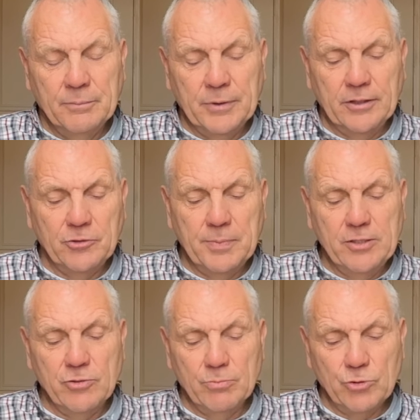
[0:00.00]
But there's
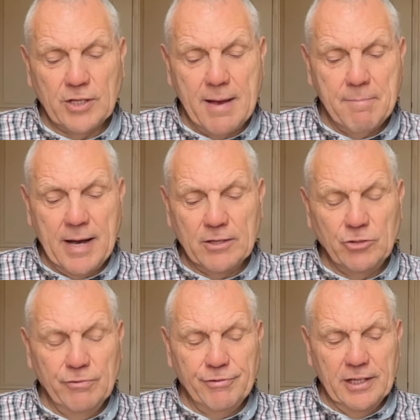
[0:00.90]
been some setbacks.
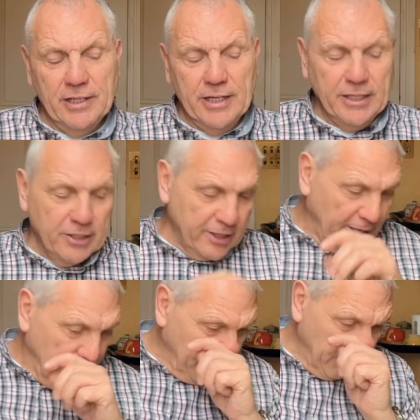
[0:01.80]
You feel you need to take a